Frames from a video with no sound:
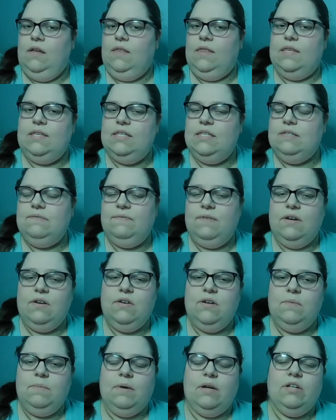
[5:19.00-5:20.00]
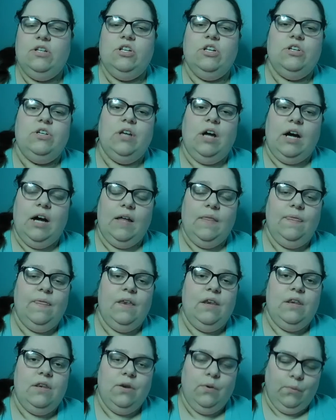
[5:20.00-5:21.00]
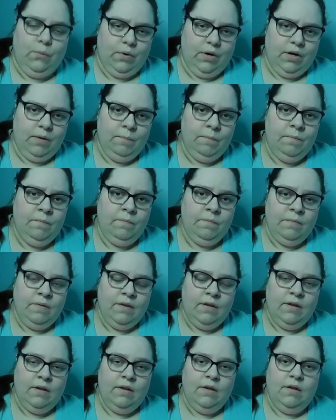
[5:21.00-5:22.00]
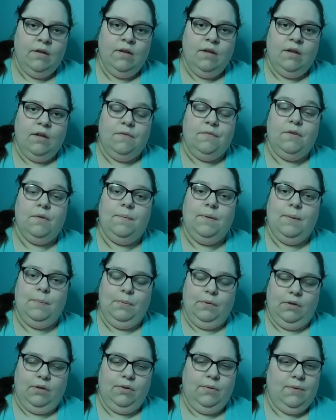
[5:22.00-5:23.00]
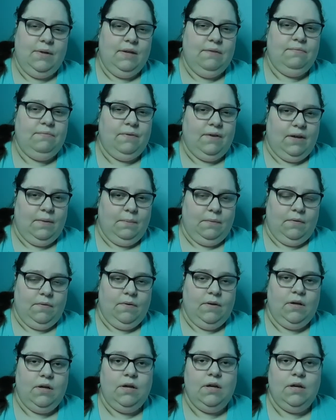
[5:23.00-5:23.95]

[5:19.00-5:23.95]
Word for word: This is very much not the norm for people who eat fiber.